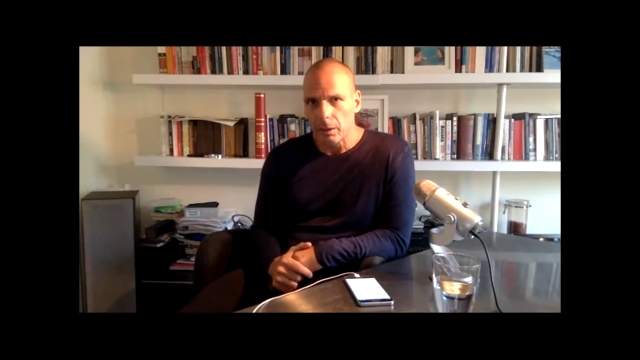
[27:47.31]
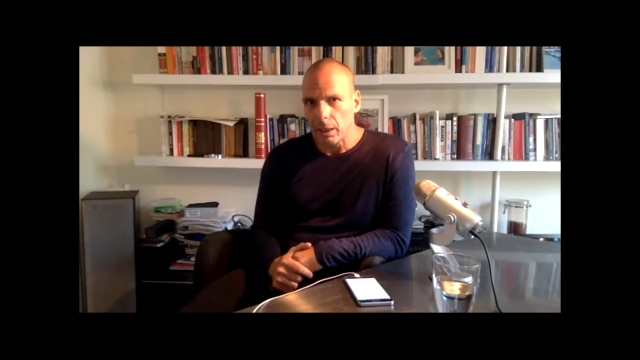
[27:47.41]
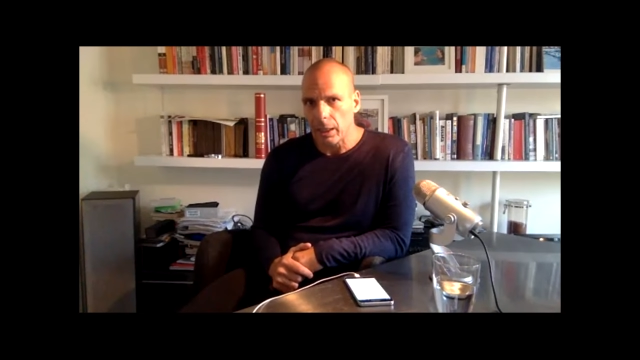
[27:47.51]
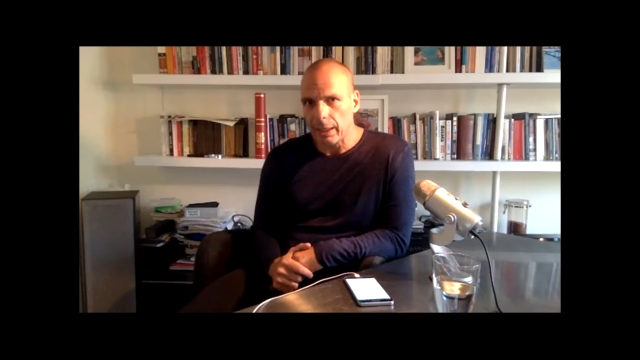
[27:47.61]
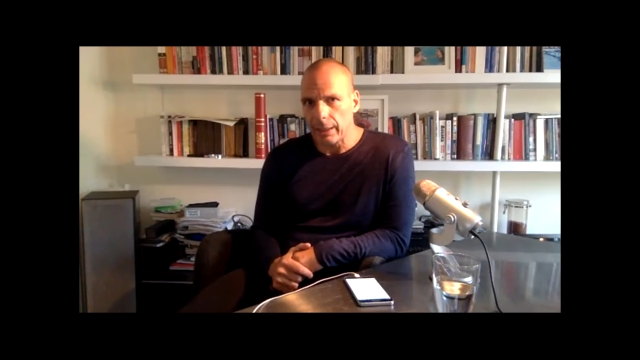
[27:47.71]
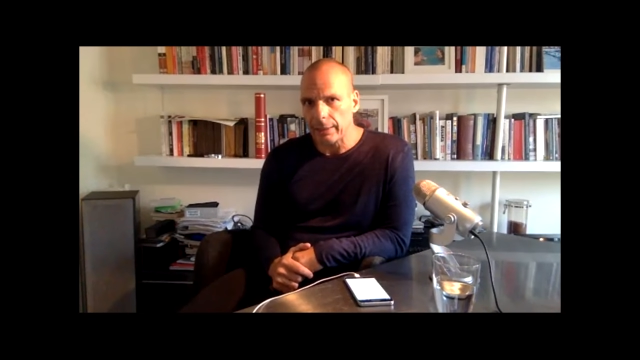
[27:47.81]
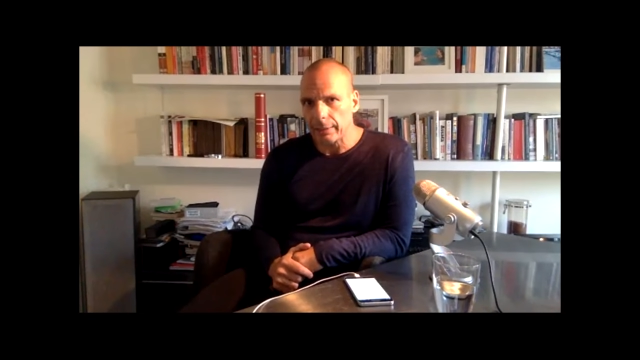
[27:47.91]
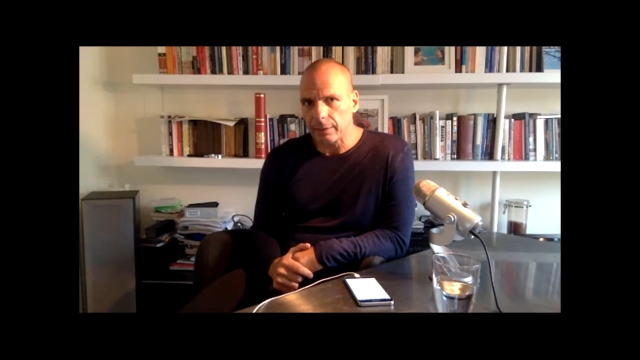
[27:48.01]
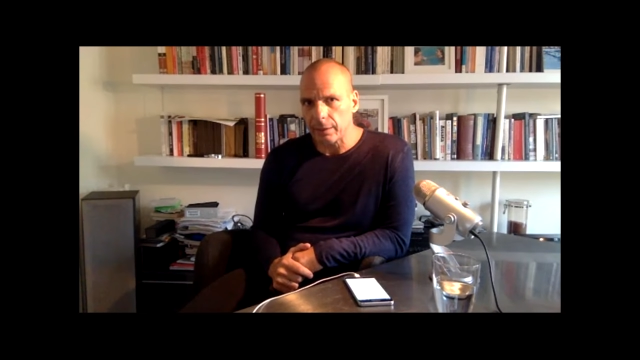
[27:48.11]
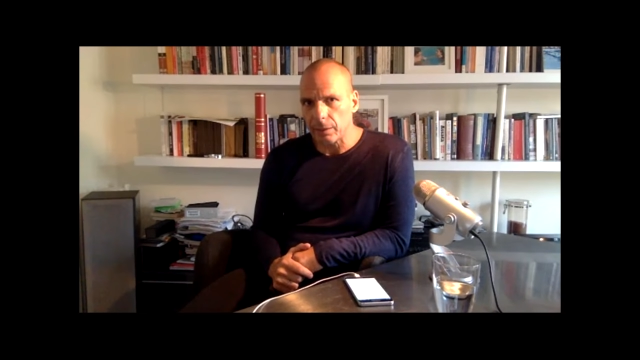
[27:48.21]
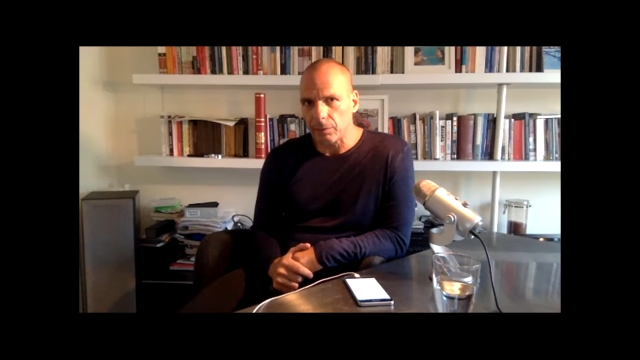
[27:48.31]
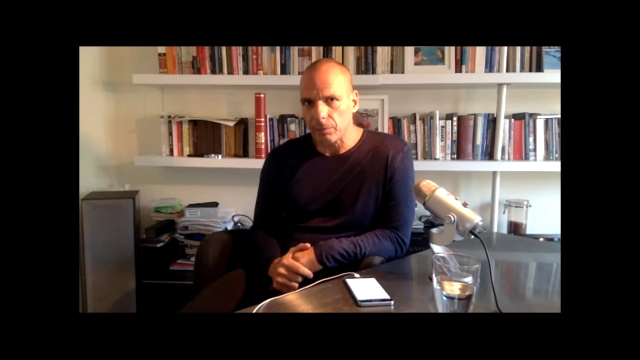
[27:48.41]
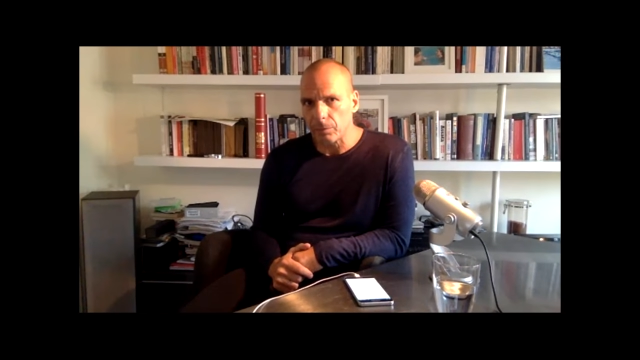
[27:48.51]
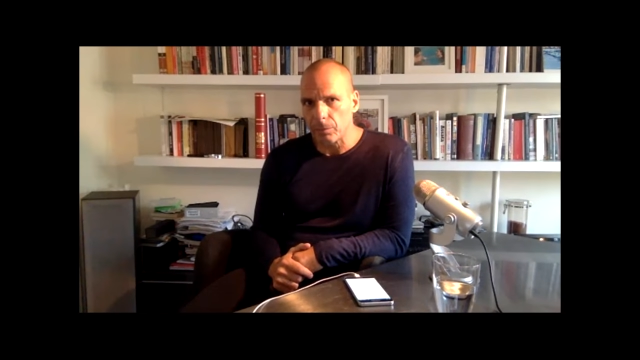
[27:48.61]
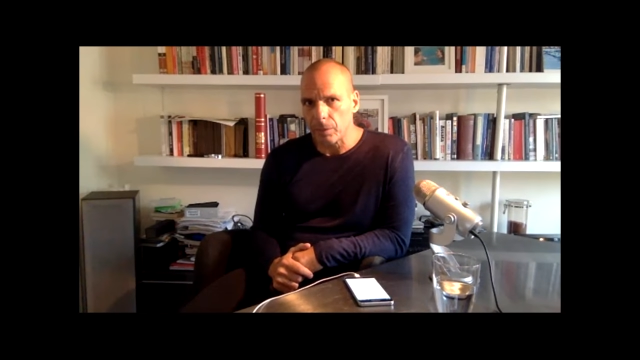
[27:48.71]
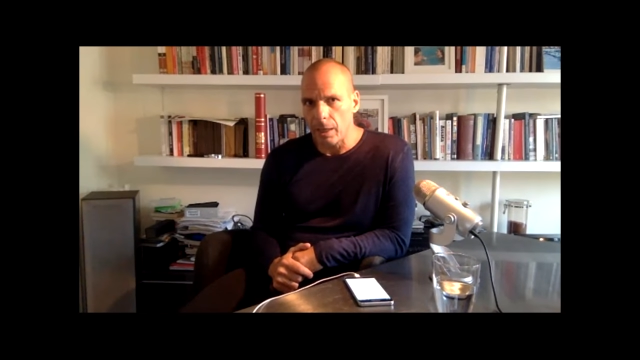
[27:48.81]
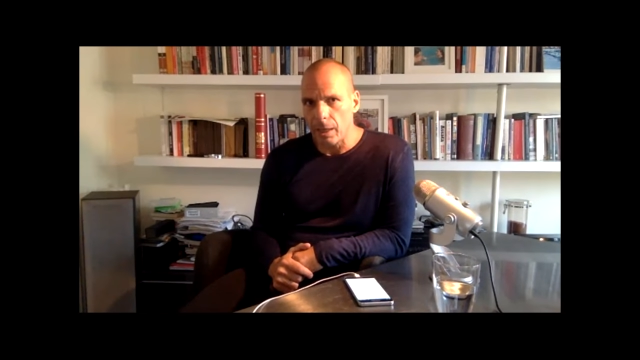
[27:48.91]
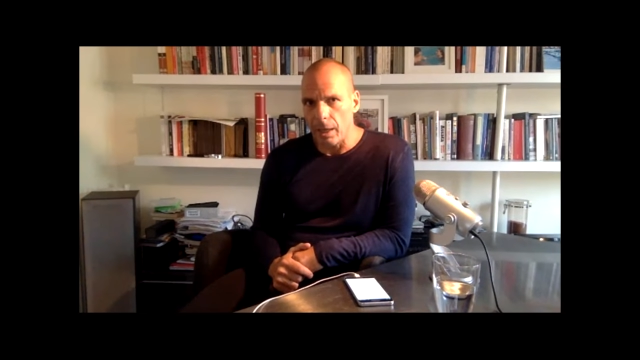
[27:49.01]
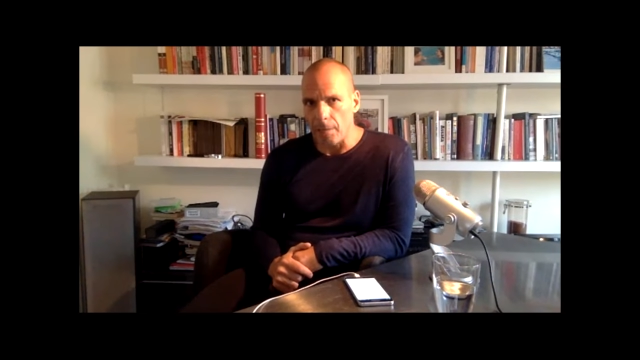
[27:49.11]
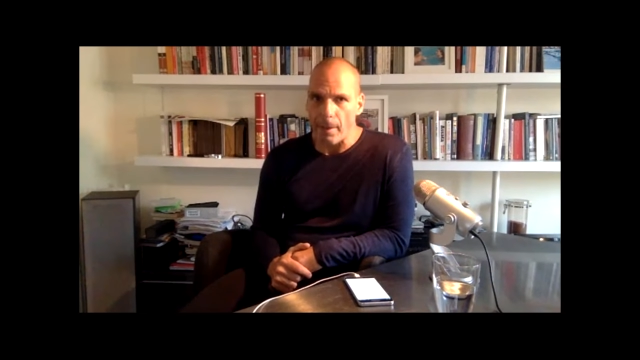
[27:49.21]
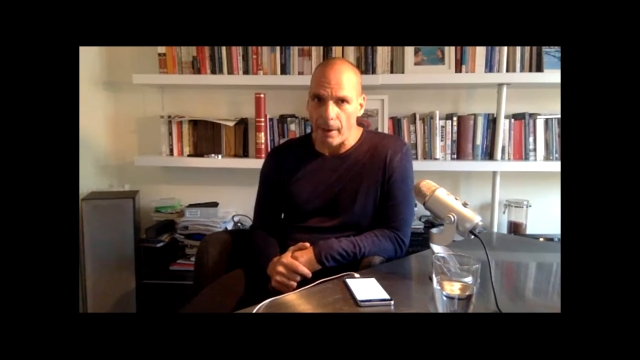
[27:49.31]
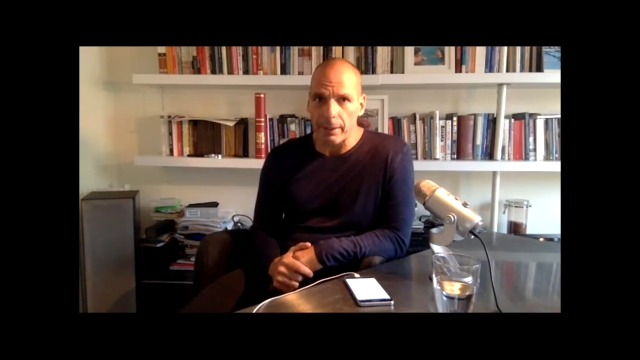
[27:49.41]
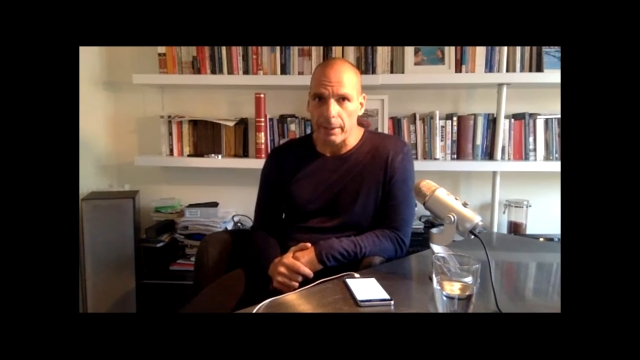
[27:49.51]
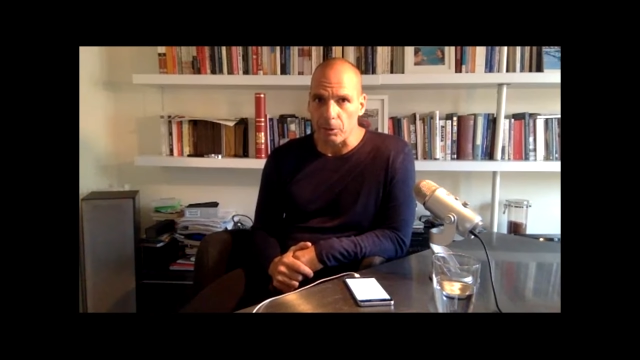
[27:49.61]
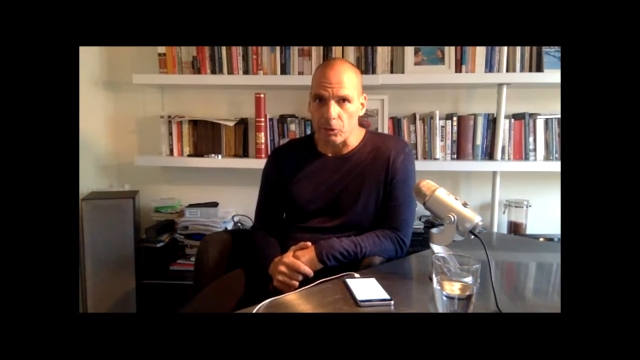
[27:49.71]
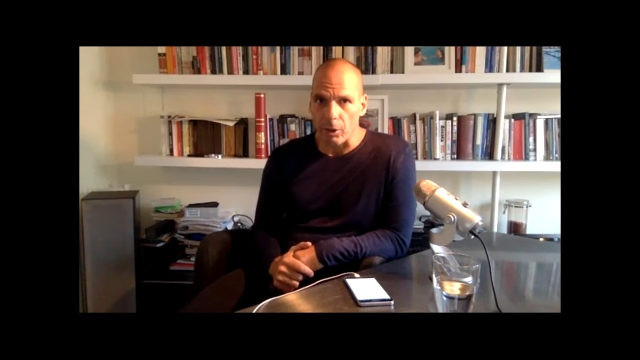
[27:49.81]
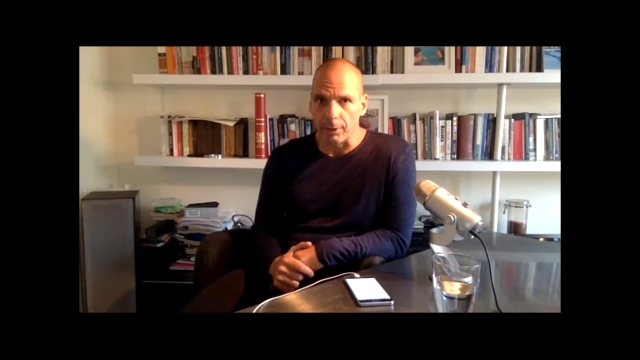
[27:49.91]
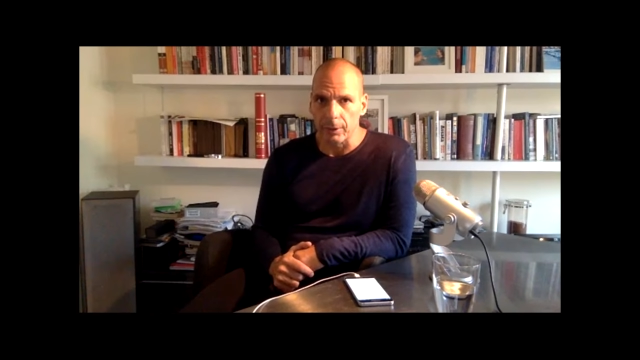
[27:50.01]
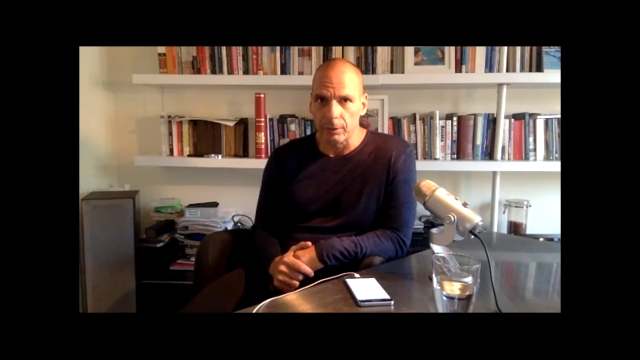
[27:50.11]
and empowering the majority.